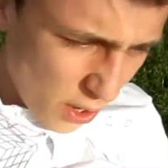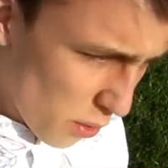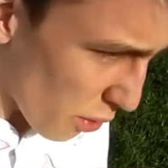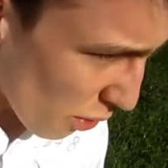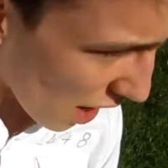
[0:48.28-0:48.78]
so
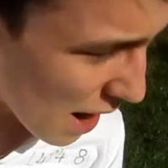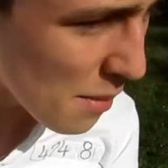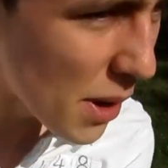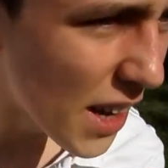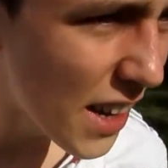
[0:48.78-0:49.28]

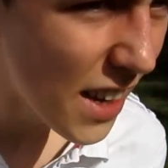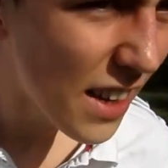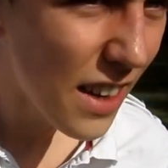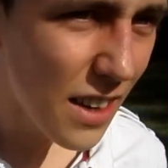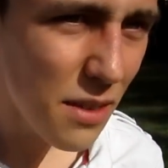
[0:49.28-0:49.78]
crap.
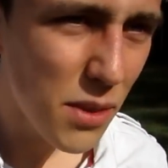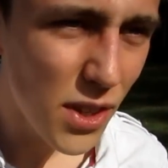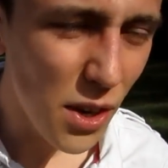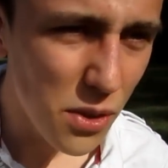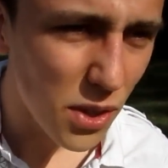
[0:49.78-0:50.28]
I'm so